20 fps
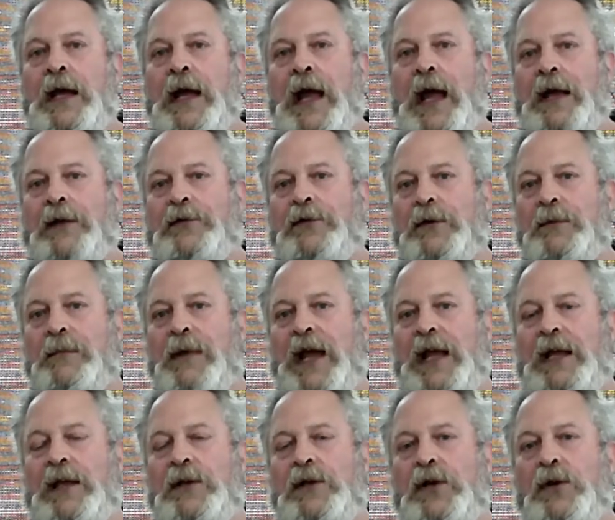as you're
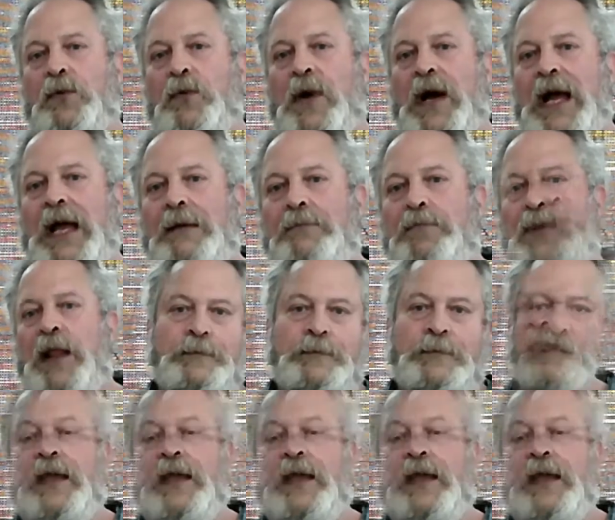making your way playing the